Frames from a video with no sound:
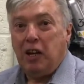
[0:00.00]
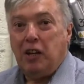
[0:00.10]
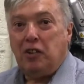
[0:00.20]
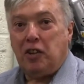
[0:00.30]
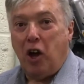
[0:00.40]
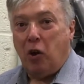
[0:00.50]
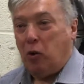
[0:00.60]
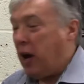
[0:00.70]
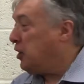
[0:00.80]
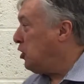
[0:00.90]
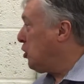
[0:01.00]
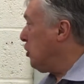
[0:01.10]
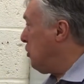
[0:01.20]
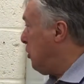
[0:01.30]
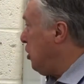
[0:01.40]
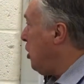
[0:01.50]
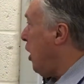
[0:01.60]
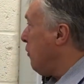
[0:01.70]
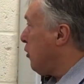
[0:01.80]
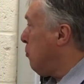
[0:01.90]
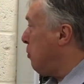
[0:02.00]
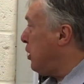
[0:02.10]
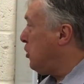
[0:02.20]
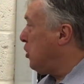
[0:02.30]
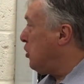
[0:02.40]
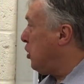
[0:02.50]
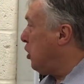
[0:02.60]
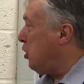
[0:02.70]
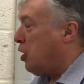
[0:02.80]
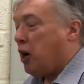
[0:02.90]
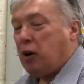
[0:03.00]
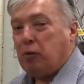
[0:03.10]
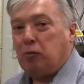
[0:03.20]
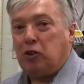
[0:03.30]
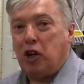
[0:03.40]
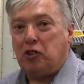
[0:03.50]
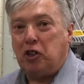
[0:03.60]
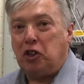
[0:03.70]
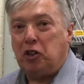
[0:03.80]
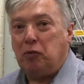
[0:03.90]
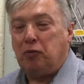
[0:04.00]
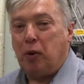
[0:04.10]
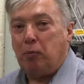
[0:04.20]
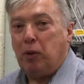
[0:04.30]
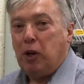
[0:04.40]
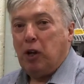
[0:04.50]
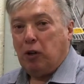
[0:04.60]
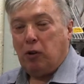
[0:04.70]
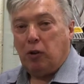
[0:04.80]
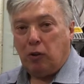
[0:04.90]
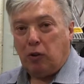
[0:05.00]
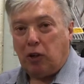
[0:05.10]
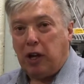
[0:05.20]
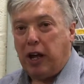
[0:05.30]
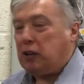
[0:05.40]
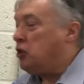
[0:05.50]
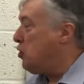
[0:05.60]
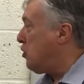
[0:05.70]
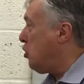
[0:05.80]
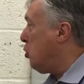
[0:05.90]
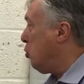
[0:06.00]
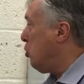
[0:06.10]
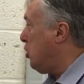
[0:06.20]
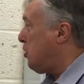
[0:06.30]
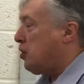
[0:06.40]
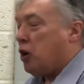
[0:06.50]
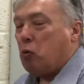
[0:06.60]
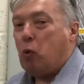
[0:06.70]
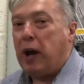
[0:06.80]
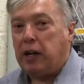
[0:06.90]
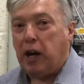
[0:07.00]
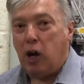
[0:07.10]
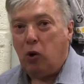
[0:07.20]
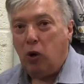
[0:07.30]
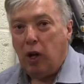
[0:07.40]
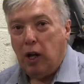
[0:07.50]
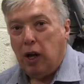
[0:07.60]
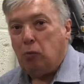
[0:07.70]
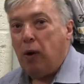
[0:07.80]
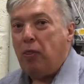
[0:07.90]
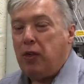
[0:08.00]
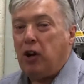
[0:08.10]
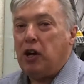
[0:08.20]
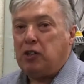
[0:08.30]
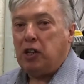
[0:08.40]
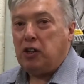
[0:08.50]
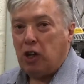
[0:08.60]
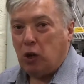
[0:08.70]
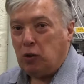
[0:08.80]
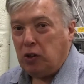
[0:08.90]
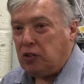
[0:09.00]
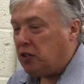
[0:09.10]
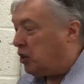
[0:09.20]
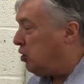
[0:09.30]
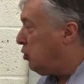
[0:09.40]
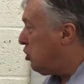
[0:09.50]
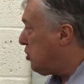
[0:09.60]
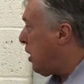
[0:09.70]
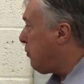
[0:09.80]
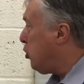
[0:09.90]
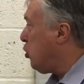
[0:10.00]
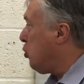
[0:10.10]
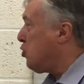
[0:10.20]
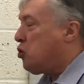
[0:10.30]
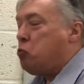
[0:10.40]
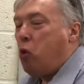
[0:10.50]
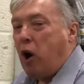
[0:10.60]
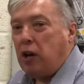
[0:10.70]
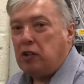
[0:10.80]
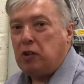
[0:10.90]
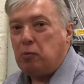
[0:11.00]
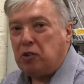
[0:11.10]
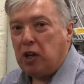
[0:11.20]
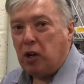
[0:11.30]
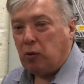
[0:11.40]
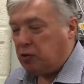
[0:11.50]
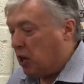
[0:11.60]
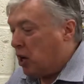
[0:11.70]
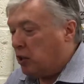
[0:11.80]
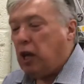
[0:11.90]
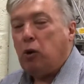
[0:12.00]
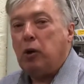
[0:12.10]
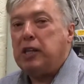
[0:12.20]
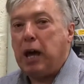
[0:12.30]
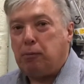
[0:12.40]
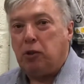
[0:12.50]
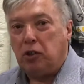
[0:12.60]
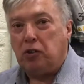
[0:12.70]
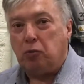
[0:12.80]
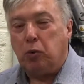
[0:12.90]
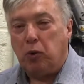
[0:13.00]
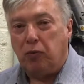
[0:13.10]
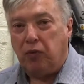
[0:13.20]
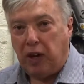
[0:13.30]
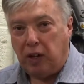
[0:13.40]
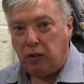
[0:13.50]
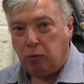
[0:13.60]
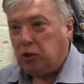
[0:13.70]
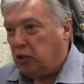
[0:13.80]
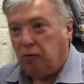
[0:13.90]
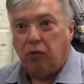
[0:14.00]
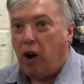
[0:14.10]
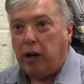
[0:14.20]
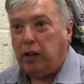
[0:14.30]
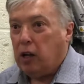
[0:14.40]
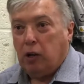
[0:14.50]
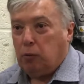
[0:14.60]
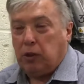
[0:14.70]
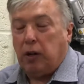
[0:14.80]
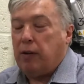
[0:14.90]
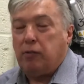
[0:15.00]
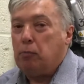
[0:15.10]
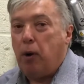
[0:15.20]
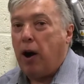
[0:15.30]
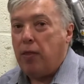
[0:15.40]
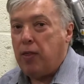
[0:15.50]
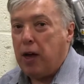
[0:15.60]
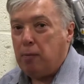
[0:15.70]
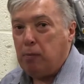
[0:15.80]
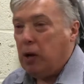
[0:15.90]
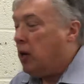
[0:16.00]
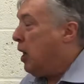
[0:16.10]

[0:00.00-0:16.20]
So as you can see, I've completed the transition from connectors to this Wago. One thing I did notice, that you just have to use the wires themselves. No adapters will fit, which is fine, we don't have to buy them.